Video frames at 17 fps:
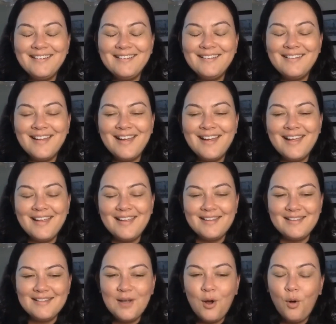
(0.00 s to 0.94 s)
the
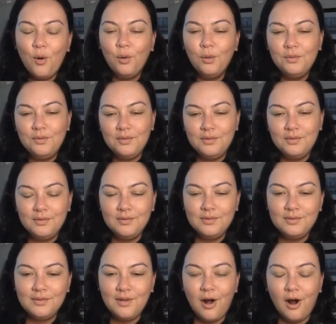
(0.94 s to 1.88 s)
whole
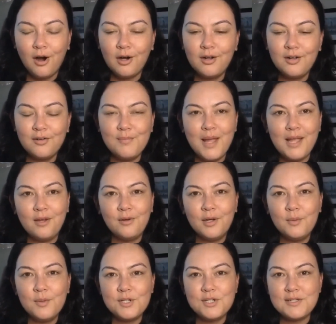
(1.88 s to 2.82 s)
arc of my
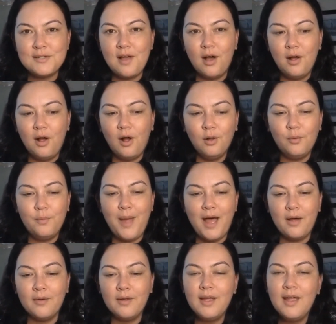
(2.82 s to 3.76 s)
career, which is all
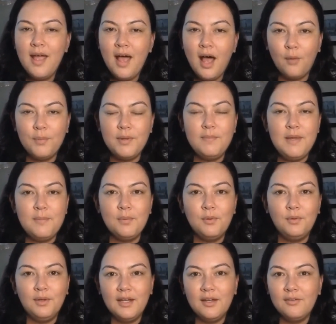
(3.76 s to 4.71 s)
about helping
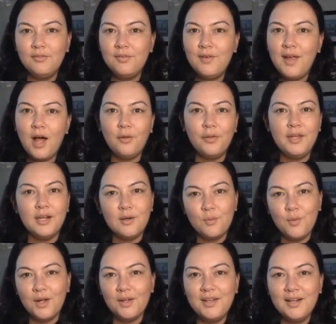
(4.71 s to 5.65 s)
people live healthier and
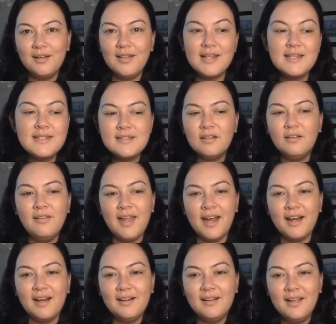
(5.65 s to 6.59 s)
wealthier, that's still
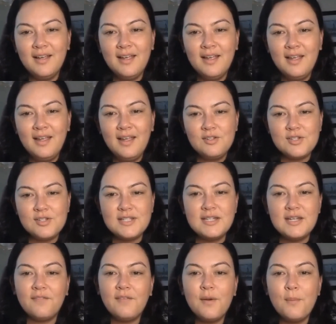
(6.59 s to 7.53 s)
there, just a
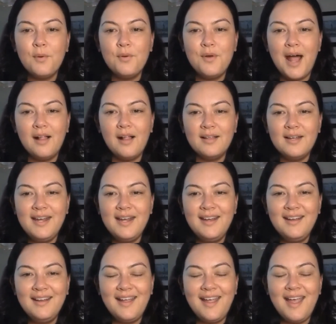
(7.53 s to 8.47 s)
different modality.
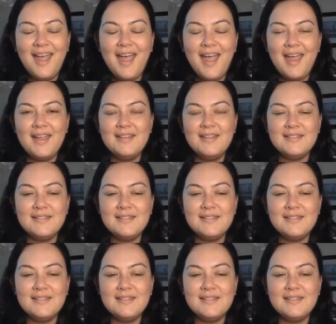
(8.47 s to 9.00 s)
And